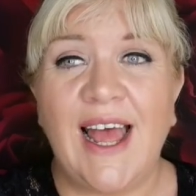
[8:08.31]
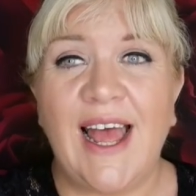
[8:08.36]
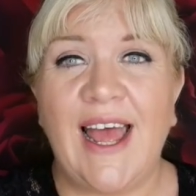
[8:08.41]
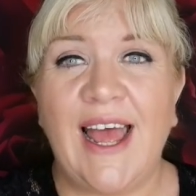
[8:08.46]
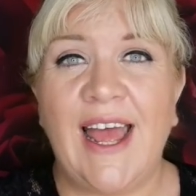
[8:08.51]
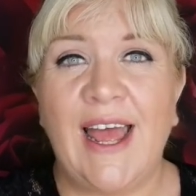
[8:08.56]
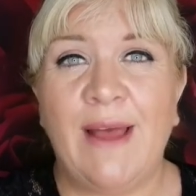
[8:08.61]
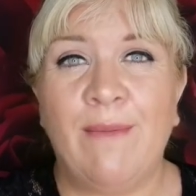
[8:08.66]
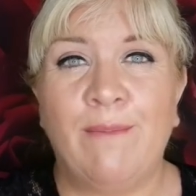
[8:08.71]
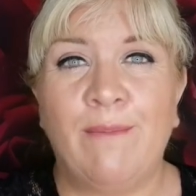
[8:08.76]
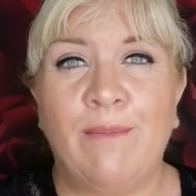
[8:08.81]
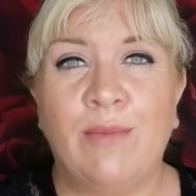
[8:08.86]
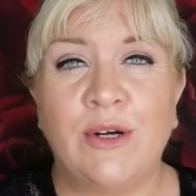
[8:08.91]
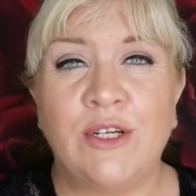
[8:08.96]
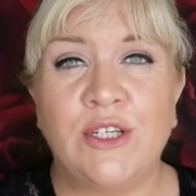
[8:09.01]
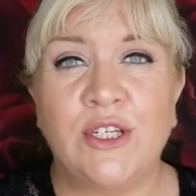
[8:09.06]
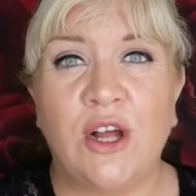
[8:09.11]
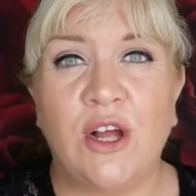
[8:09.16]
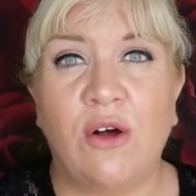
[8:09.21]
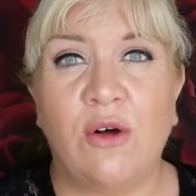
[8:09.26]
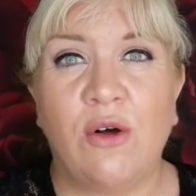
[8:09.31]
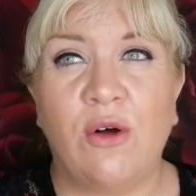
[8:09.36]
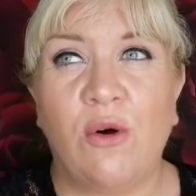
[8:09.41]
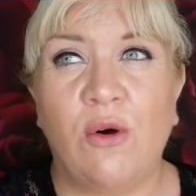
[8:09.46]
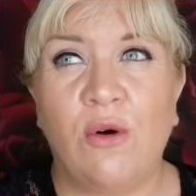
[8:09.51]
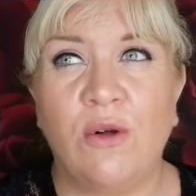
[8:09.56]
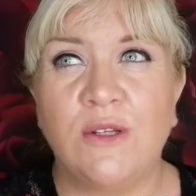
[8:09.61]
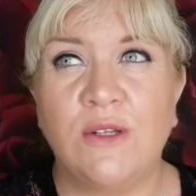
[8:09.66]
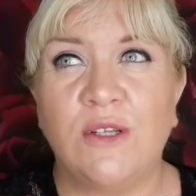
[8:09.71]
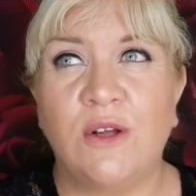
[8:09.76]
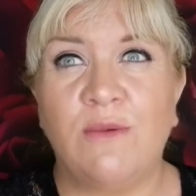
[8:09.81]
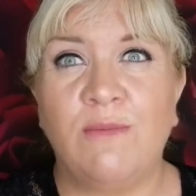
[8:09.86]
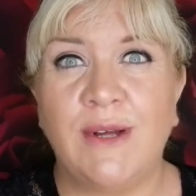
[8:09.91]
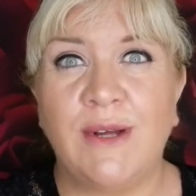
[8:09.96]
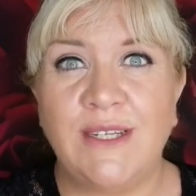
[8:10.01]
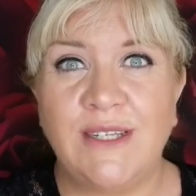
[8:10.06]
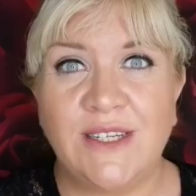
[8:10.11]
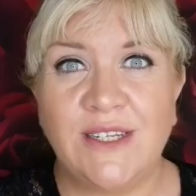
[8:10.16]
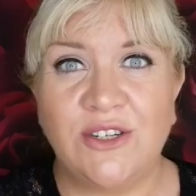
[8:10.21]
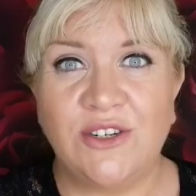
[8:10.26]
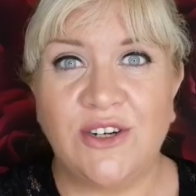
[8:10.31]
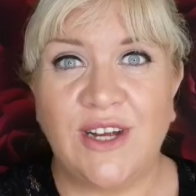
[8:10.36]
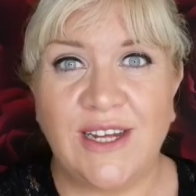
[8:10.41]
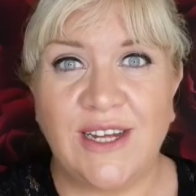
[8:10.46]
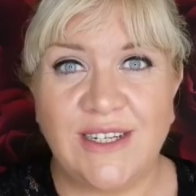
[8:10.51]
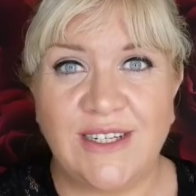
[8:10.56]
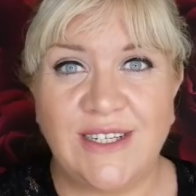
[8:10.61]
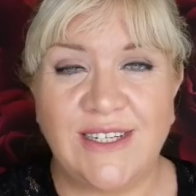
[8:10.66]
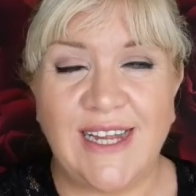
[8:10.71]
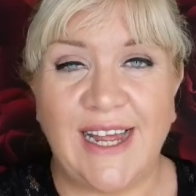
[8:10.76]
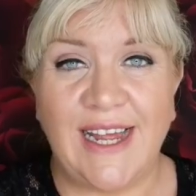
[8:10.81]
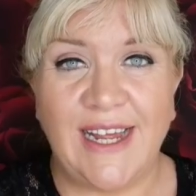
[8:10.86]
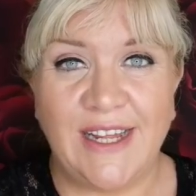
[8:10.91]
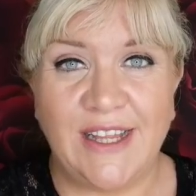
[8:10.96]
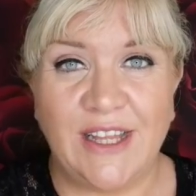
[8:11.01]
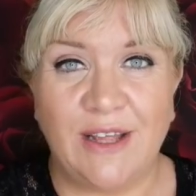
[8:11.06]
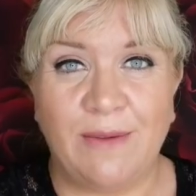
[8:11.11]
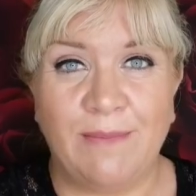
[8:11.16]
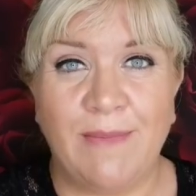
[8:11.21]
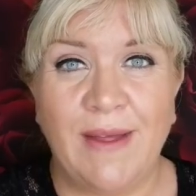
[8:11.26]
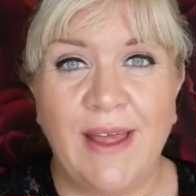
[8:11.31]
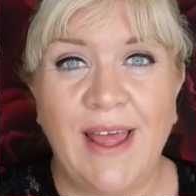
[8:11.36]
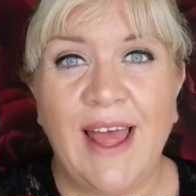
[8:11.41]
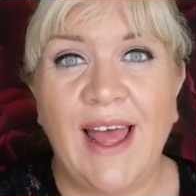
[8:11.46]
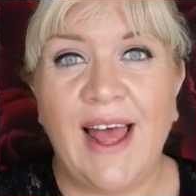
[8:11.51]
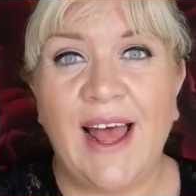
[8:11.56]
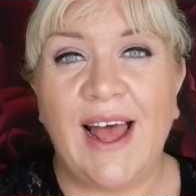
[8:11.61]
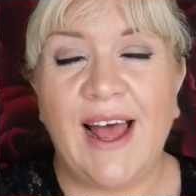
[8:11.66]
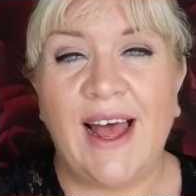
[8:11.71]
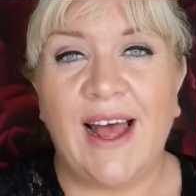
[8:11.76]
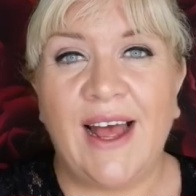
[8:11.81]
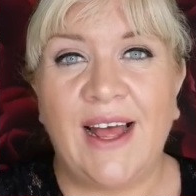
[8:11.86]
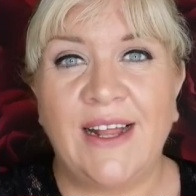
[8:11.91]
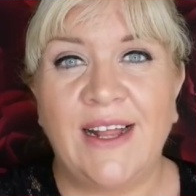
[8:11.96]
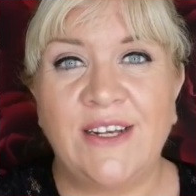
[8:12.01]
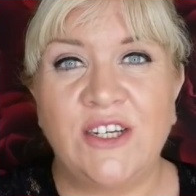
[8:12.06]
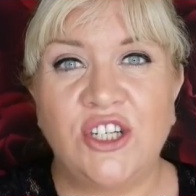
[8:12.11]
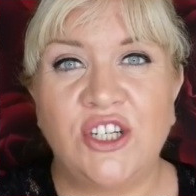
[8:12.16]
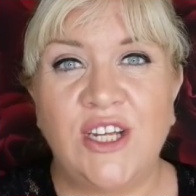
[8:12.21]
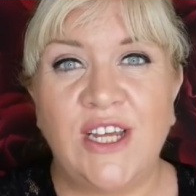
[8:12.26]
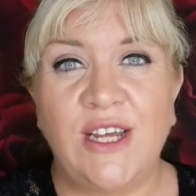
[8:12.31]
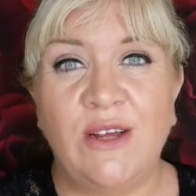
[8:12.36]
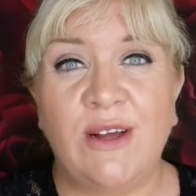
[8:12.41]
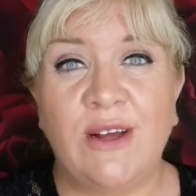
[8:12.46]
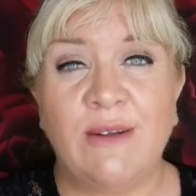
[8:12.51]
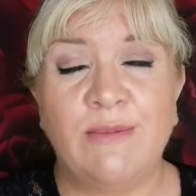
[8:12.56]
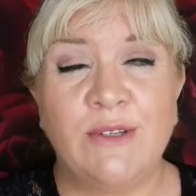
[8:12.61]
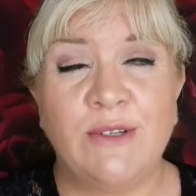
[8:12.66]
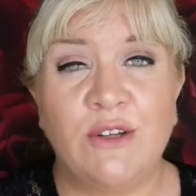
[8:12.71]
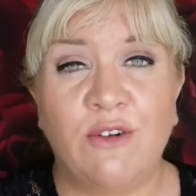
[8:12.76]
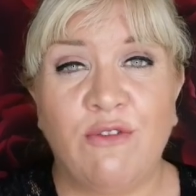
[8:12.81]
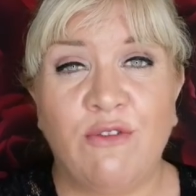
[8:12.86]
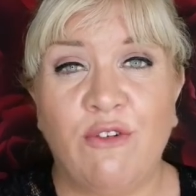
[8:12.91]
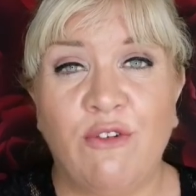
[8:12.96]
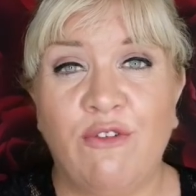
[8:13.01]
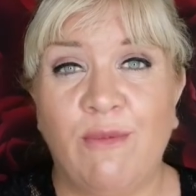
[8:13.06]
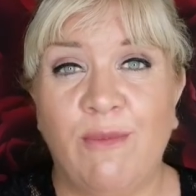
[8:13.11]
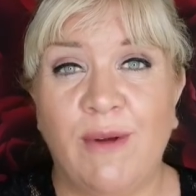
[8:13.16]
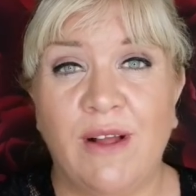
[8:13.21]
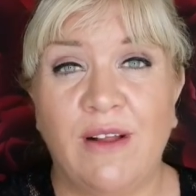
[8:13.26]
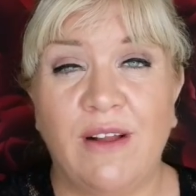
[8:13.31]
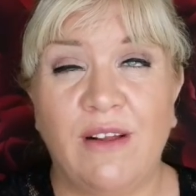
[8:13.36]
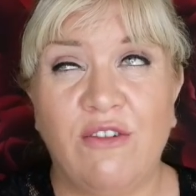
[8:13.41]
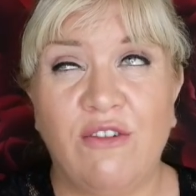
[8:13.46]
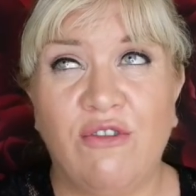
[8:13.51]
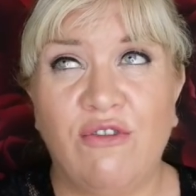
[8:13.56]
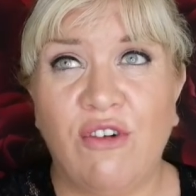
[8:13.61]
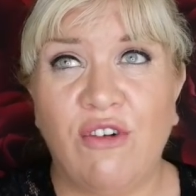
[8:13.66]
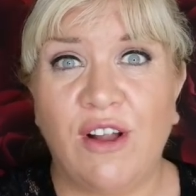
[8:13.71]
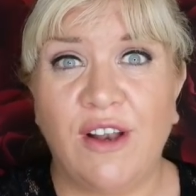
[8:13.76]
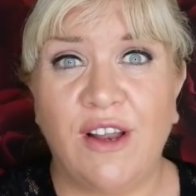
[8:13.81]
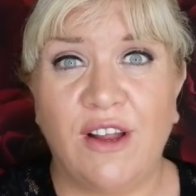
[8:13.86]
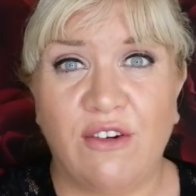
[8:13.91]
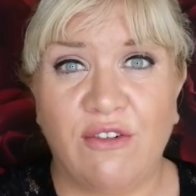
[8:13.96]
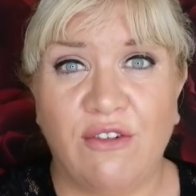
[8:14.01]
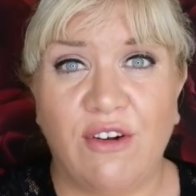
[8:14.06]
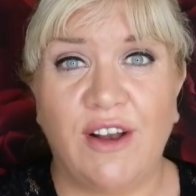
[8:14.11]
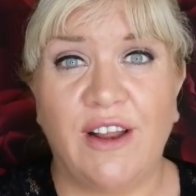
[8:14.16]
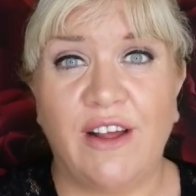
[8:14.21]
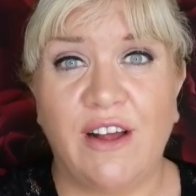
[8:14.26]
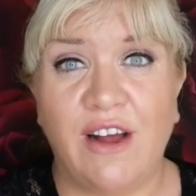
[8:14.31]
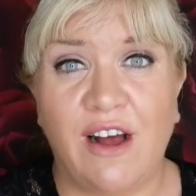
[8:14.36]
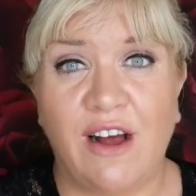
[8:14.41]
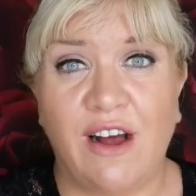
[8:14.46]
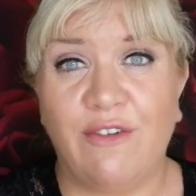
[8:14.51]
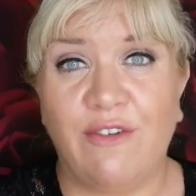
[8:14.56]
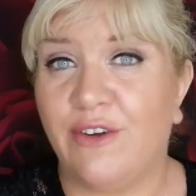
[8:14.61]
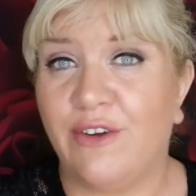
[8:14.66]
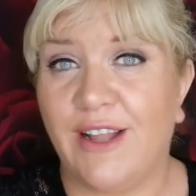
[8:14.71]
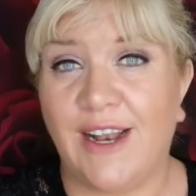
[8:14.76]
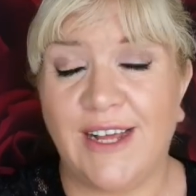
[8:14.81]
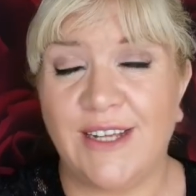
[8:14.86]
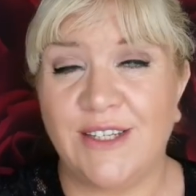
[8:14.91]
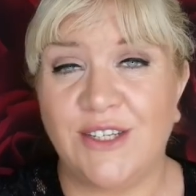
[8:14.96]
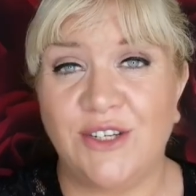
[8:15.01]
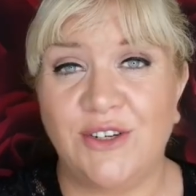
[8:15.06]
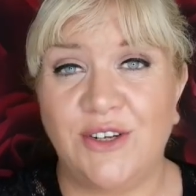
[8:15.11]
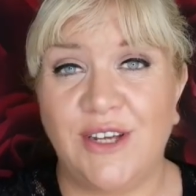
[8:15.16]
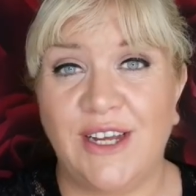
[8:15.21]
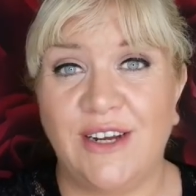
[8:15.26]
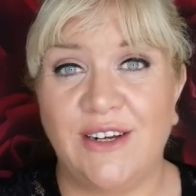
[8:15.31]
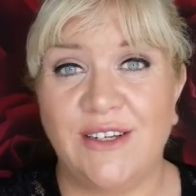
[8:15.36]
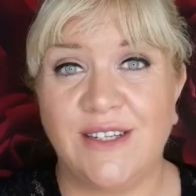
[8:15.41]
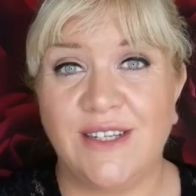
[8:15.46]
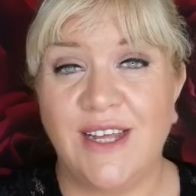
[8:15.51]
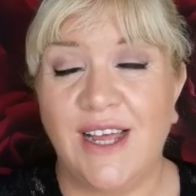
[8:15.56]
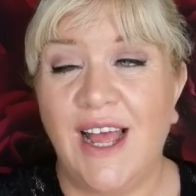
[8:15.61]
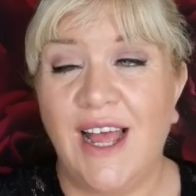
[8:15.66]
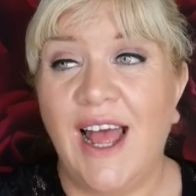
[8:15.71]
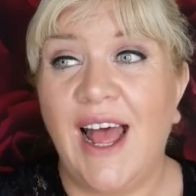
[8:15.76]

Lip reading: But also my sister has taken them, and she had been suffering from a chronic cough for the last 2 years,